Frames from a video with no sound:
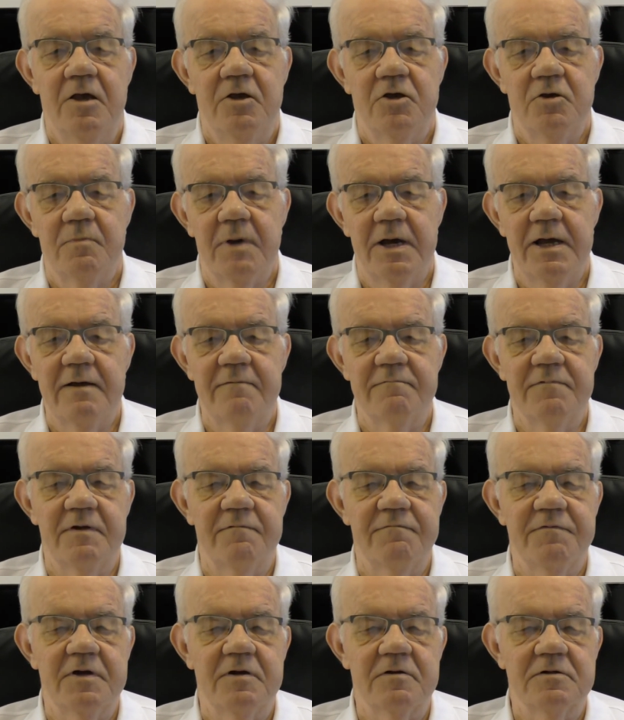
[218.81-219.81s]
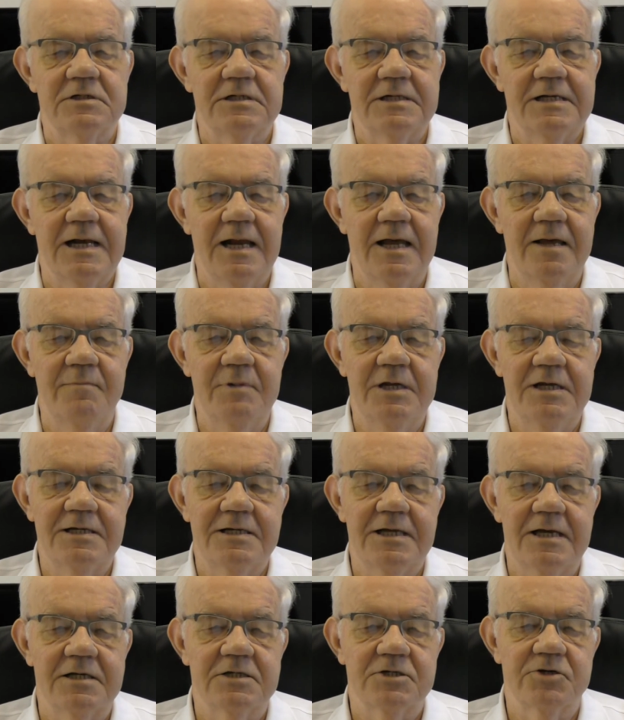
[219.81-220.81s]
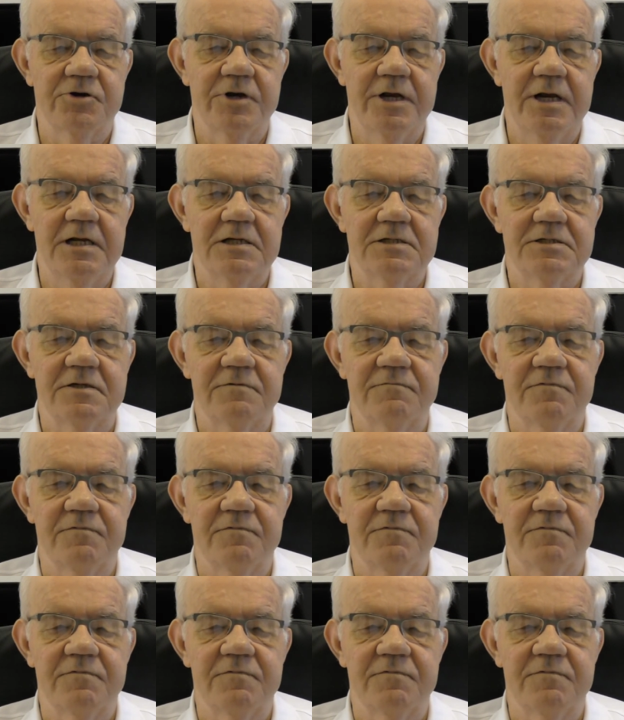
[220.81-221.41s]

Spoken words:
You may have difficulty claiming tax credits